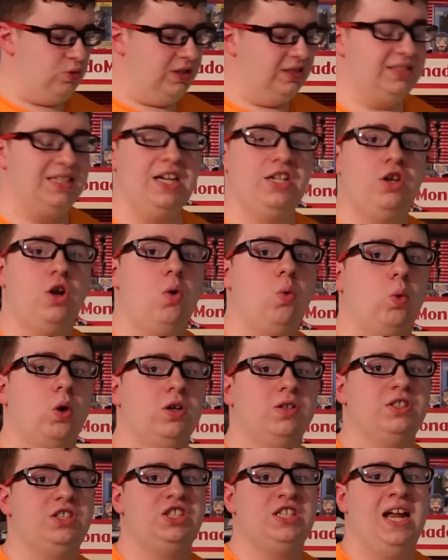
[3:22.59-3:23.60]
Nintendo
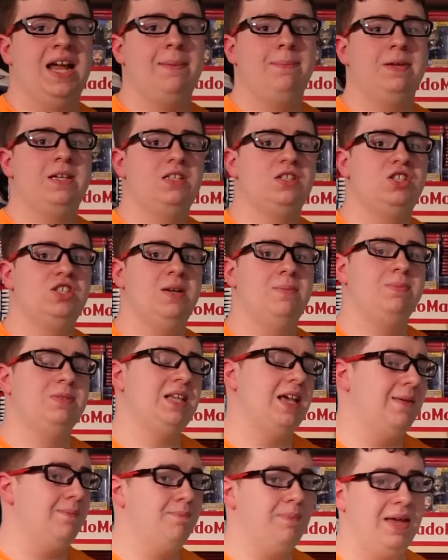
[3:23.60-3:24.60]
World Championships
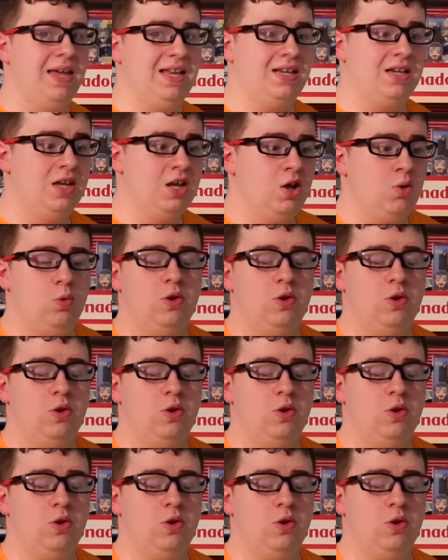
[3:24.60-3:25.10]
have been